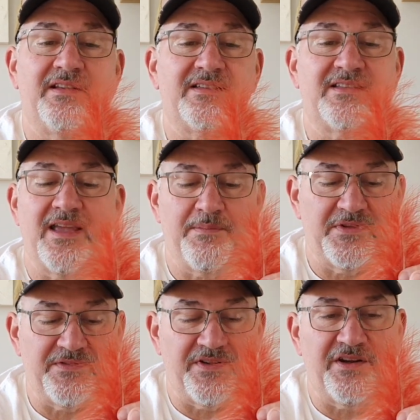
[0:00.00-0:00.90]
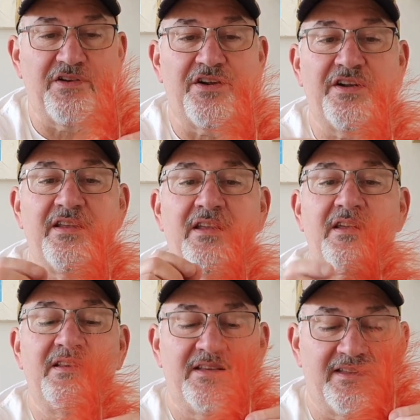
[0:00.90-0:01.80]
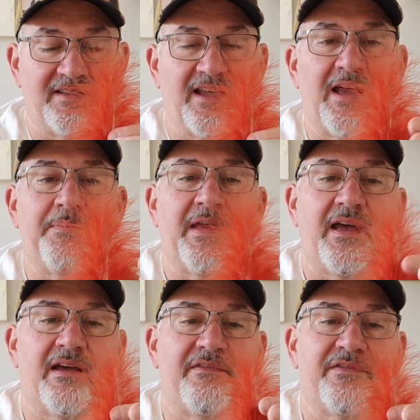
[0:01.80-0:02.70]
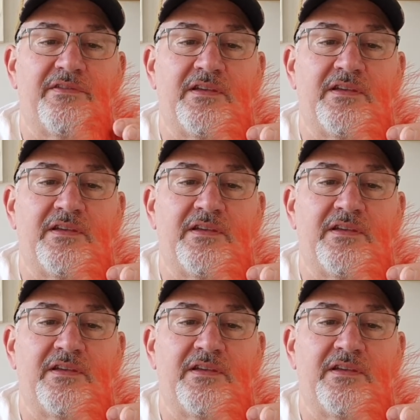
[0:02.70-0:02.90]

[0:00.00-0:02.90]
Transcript: the stem is very hard. The top half